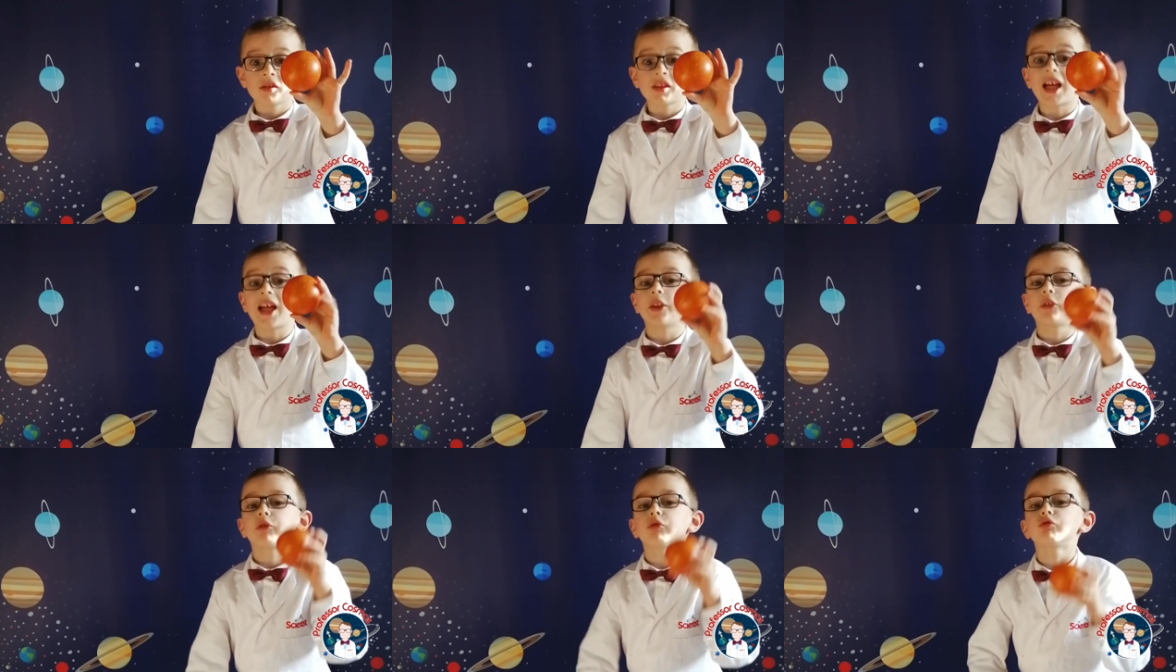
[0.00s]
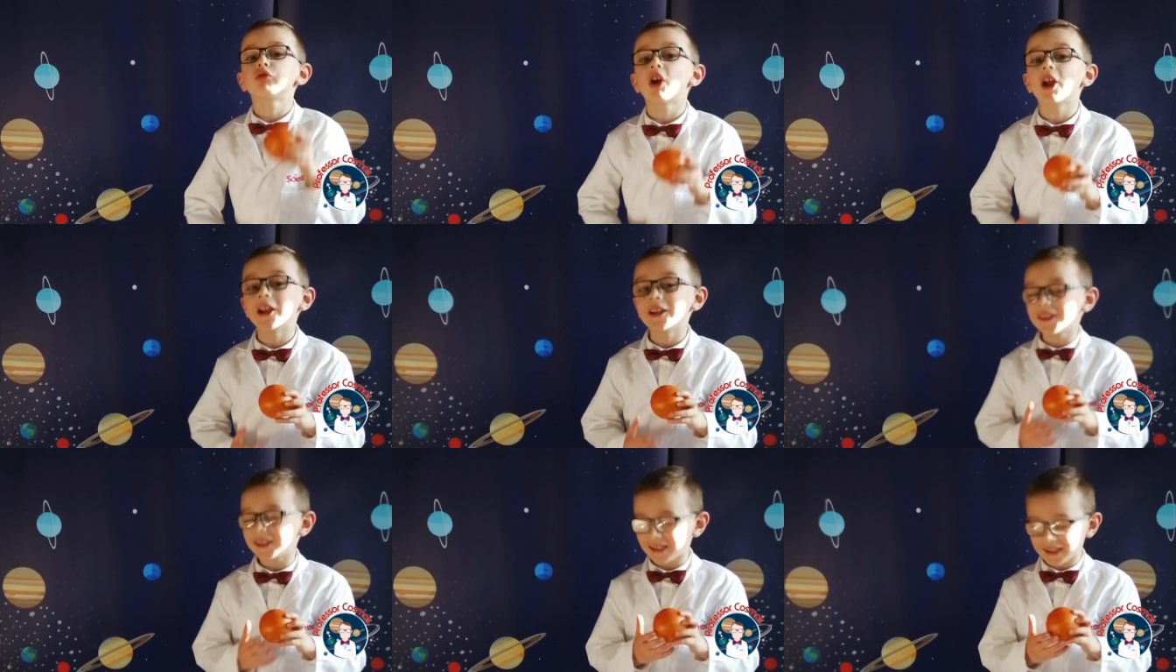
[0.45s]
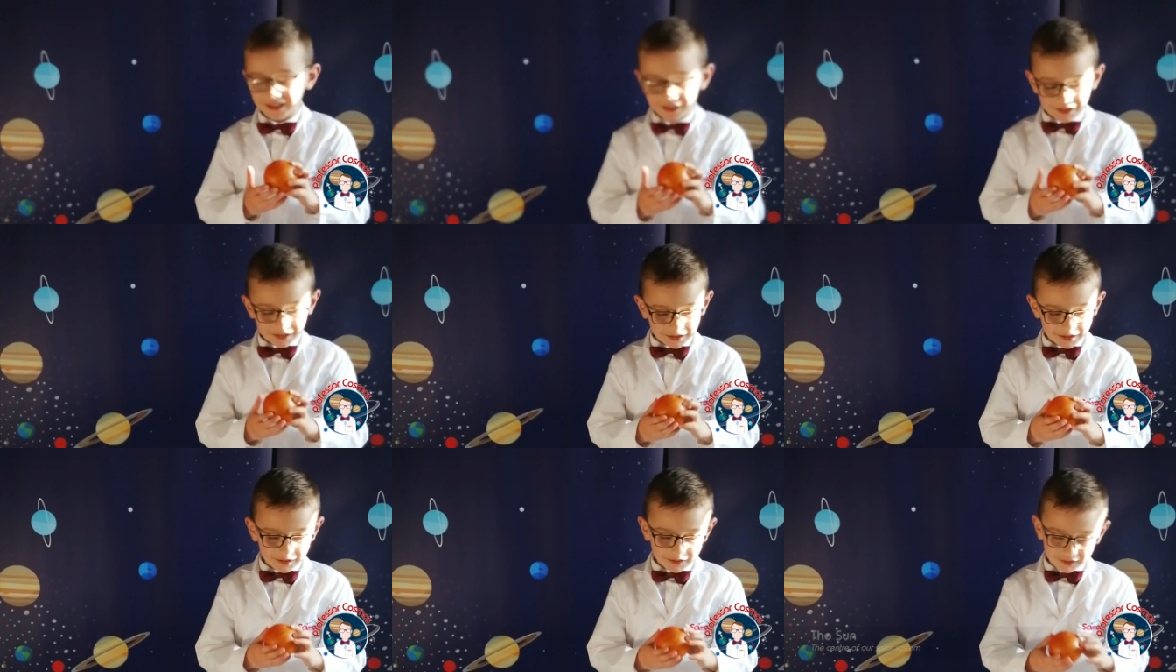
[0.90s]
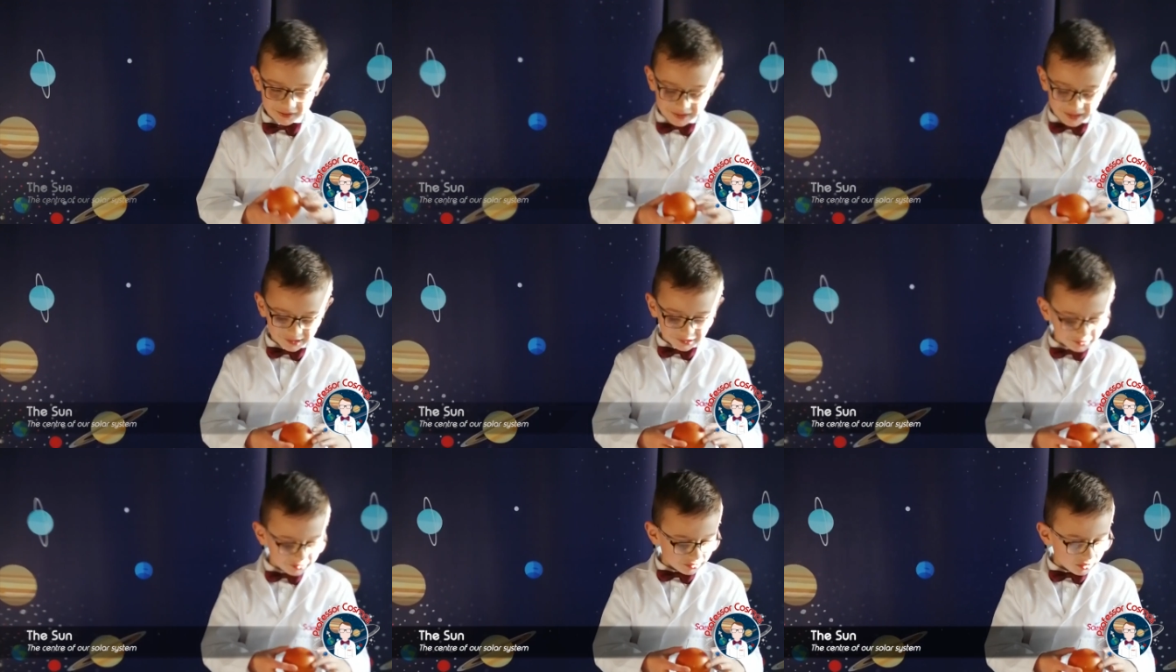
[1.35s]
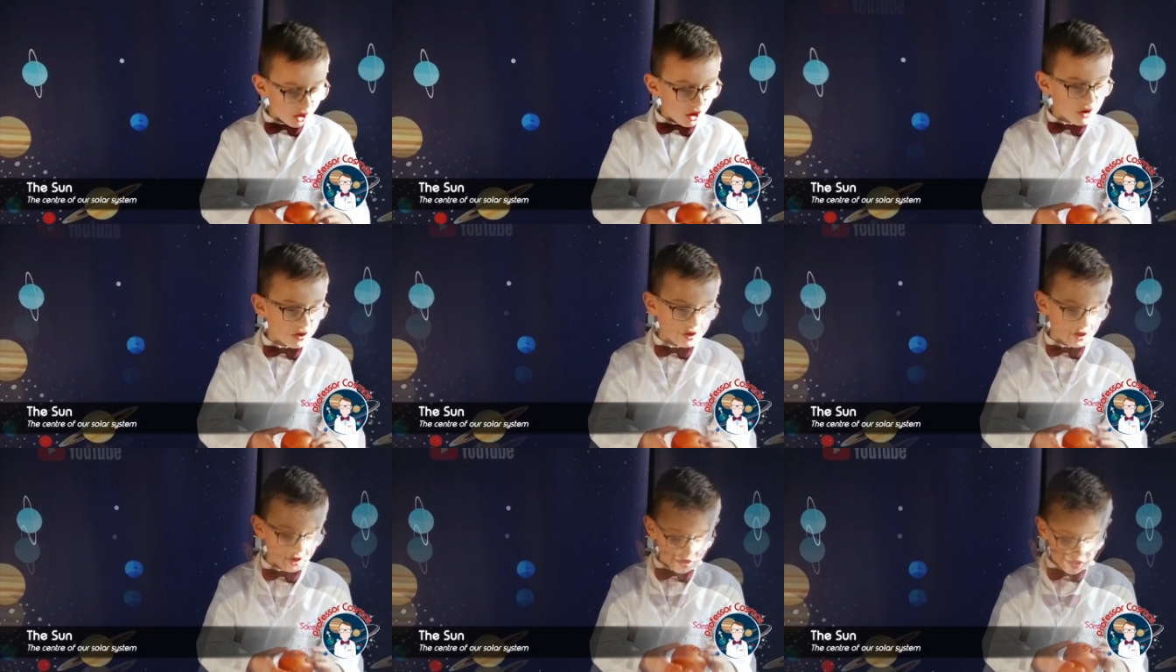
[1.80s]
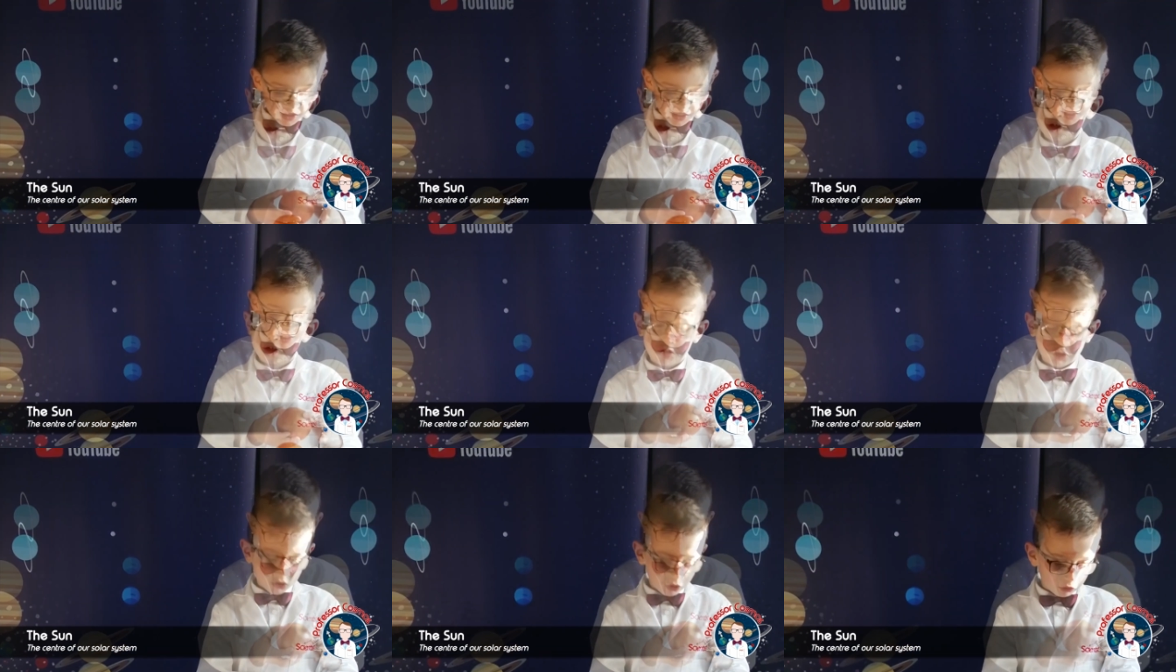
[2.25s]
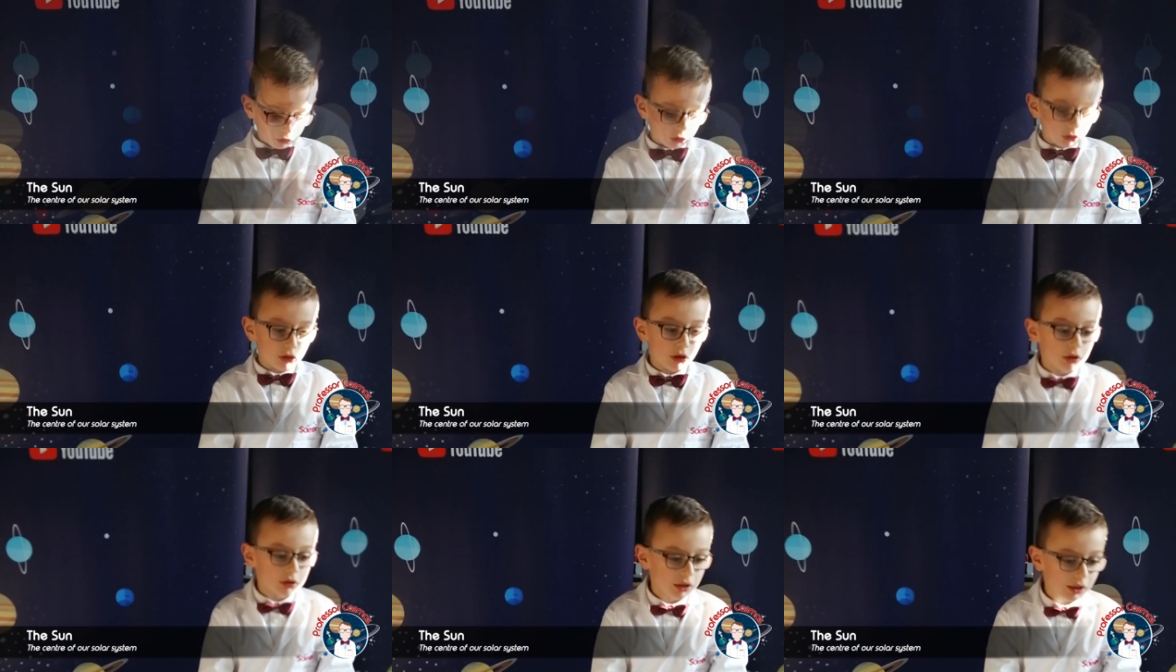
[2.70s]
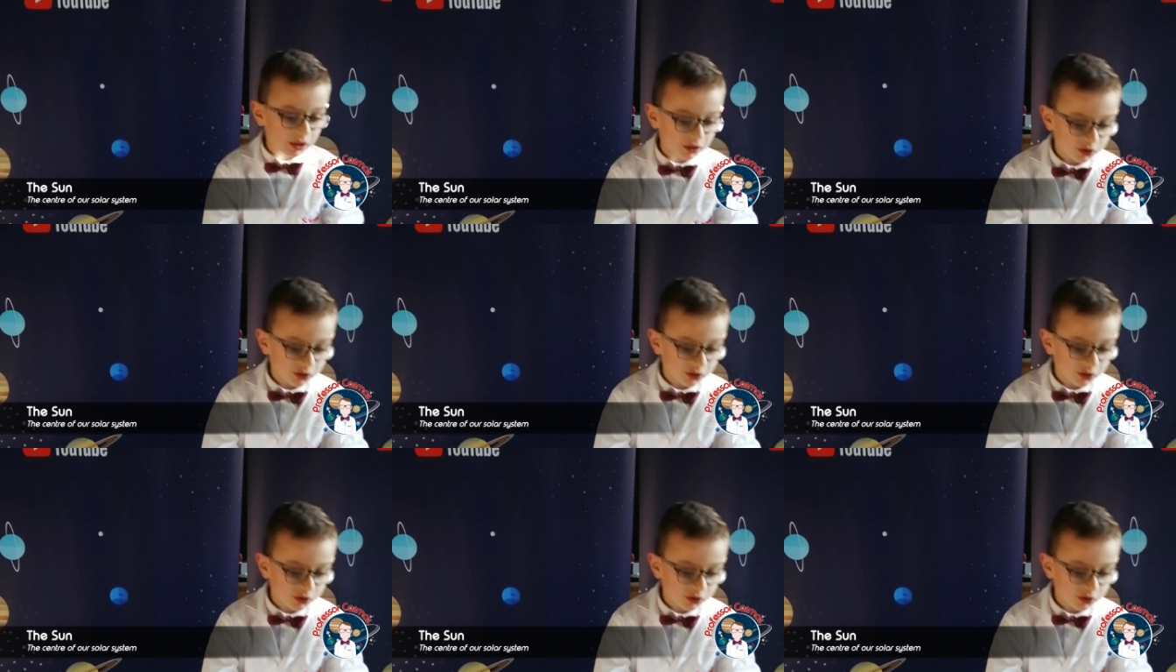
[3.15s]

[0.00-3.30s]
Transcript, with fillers: That's right, it is the sun sun